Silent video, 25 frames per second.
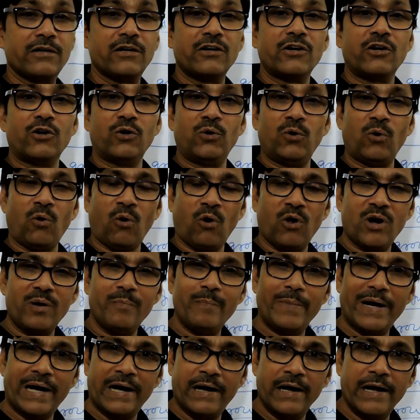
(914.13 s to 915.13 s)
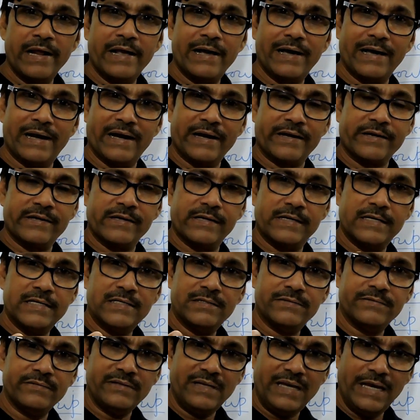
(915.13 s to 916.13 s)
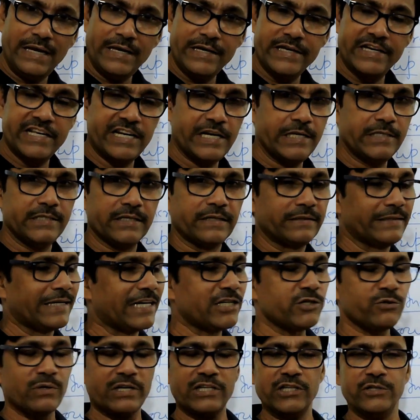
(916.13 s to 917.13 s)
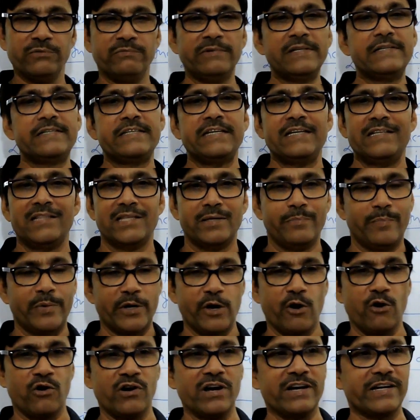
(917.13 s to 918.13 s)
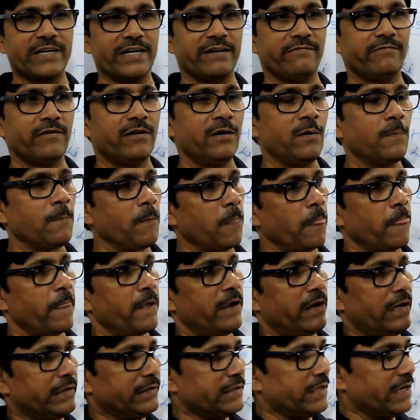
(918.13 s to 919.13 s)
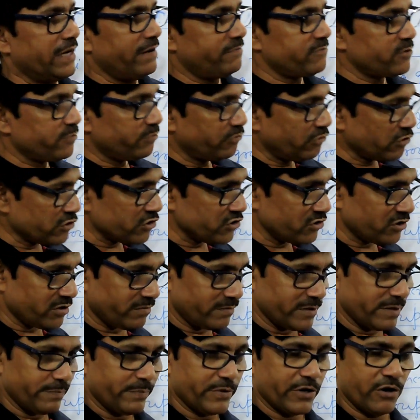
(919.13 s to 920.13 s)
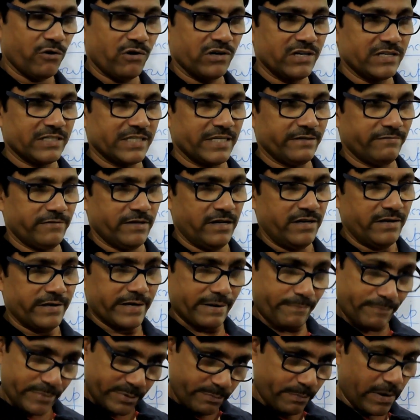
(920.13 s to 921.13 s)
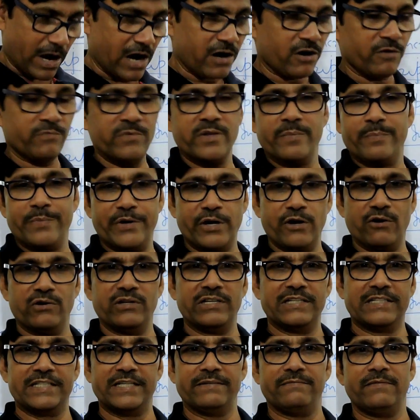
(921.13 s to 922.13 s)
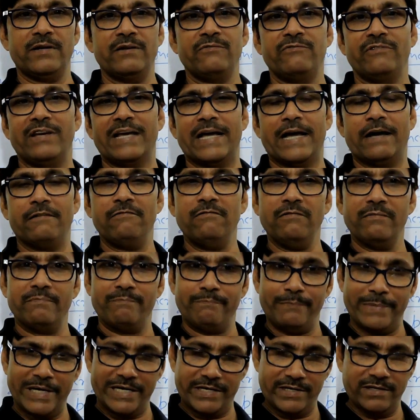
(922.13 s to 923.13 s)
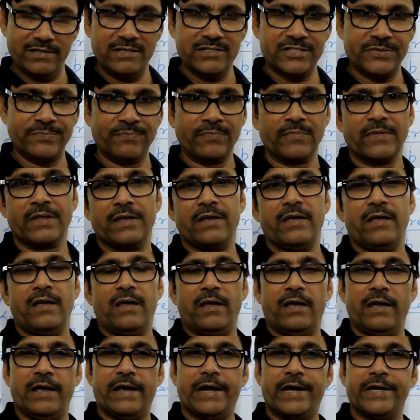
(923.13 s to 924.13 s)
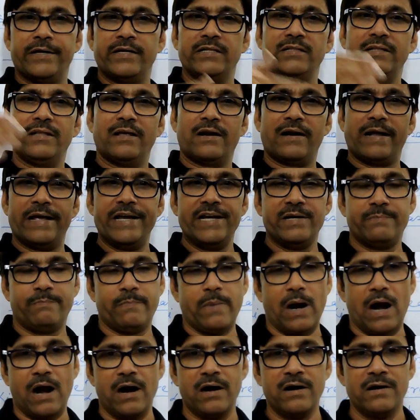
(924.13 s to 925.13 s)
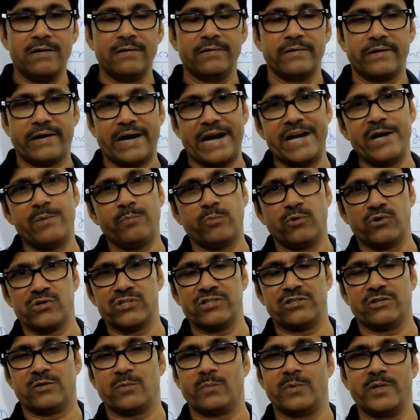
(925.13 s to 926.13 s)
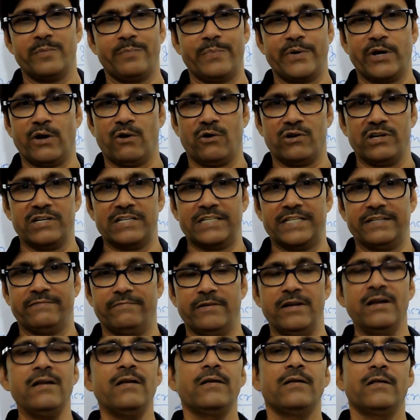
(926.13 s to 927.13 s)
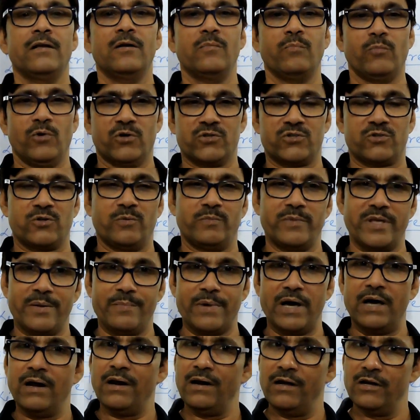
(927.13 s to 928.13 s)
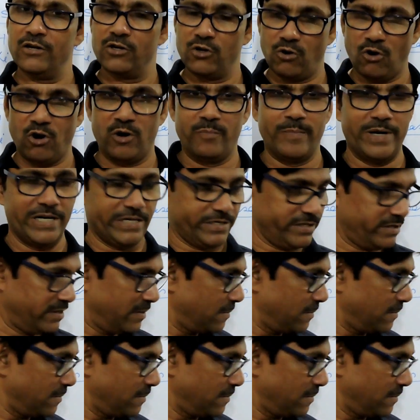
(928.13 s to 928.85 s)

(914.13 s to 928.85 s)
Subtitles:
non-metallic character is increasing. That's why you will see in the periodic table, and the left portion of the periodic table, left part of the periodic table, we have metals, and in the right portion of the periodic table, most of them are non-metal.